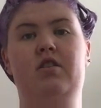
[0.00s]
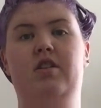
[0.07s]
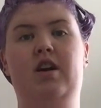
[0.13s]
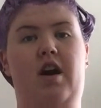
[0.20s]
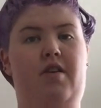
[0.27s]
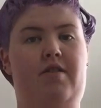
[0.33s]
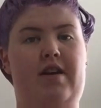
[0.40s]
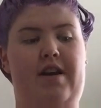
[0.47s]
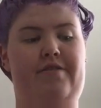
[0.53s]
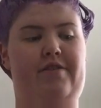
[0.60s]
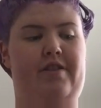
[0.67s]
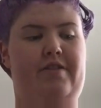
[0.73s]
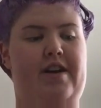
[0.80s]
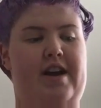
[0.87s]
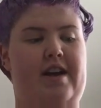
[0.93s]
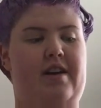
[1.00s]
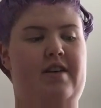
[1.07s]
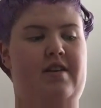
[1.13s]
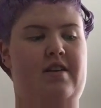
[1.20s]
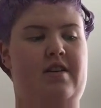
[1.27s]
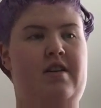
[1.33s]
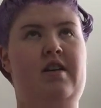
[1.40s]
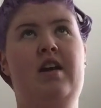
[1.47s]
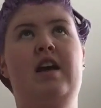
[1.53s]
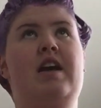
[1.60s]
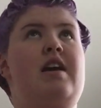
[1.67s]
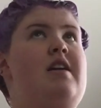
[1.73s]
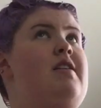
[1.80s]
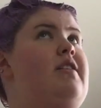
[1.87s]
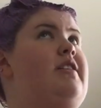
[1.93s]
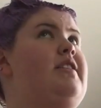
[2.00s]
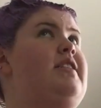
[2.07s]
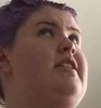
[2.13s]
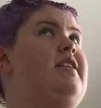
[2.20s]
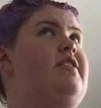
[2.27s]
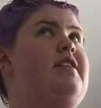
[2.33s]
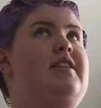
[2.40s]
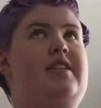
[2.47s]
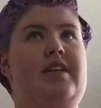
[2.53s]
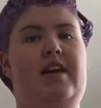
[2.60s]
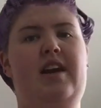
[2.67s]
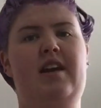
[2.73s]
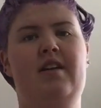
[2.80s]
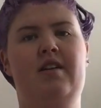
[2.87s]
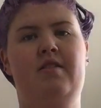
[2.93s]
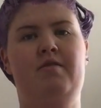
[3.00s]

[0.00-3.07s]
going everywhere. Seriously,